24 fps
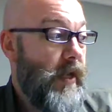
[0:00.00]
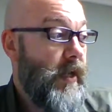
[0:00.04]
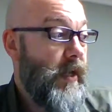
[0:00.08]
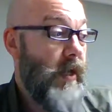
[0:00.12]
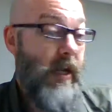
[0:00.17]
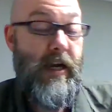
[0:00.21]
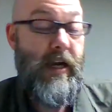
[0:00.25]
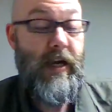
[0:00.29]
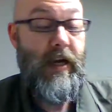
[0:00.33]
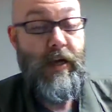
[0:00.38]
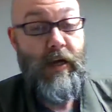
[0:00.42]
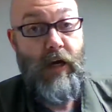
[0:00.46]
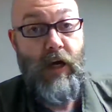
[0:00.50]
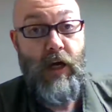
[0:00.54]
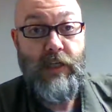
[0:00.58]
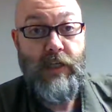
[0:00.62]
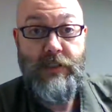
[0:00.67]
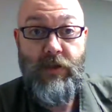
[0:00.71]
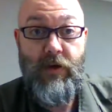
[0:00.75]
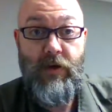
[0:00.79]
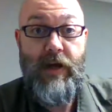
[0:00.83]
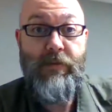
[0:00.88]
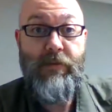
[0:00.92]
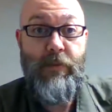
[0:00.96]
and I
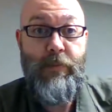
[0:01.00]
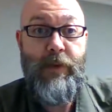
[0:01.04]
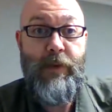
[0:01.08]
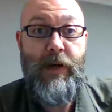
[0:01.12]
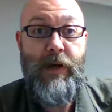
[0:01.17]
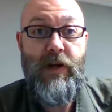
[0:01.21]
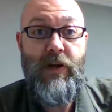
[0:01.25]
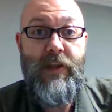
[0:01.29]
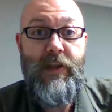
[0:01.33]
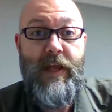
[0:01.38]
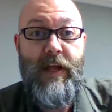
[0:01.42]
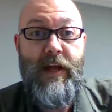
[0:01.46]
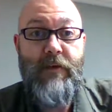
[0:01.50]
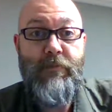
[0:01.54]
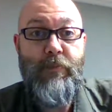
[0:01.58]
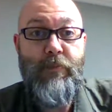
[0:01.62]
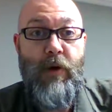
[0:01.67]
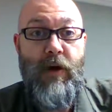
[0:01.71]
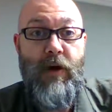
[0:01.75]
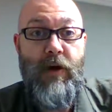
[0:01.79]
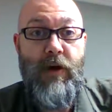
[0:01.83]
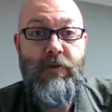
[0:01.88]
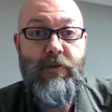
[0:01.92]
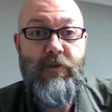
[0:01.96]
also have a pair that I
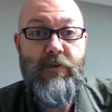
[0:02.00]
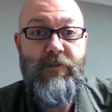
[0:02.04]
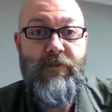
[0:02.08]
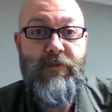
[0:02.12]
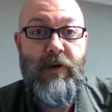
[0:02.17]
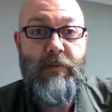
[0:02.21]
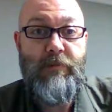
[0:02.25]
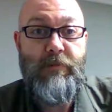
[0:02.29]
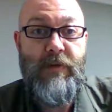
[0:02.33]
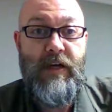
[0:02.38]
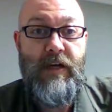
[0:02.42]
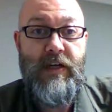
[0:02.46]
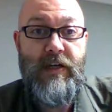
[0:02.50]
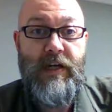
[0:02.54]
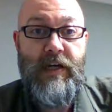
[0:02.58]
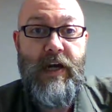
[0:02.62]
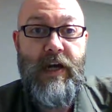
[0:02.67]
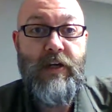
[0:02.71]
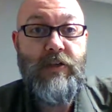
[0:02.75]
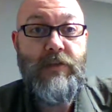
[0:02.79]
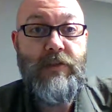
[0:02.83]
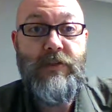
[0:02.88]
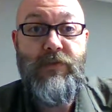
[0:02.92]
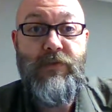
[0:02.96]
bought from uh,
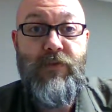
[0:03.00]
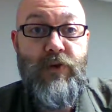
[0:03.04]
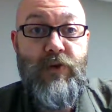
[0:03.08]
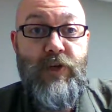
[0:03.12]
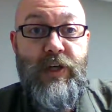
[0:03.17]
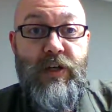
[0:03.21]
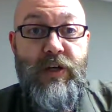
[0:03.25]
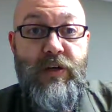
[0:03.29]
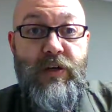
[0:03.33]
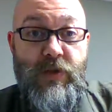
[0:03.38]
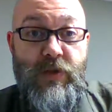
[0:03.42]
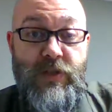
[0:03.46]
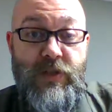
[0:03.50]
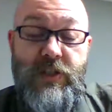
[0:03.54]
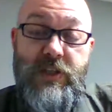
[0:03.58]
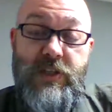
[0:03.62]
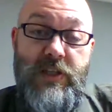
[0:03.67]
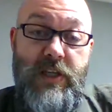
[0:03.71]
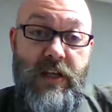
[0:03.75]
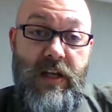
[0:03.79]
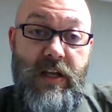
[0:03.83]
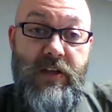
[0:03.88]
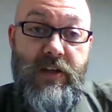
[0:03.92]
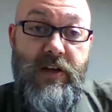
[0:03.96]
Goggles for You, which is
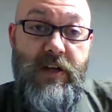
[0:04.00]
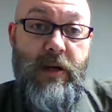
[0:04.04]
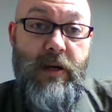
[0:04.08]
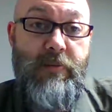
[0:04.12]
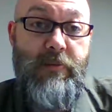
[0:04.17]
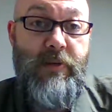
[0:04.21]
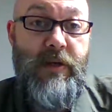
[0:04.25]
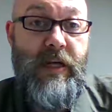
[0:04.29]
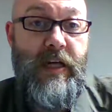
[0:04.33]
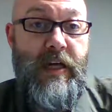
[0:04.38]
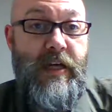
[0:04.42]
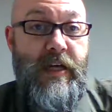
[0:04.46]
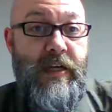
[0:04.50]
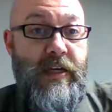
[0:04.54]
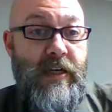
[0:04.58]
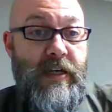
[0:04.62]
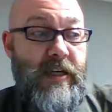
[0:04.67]
another company,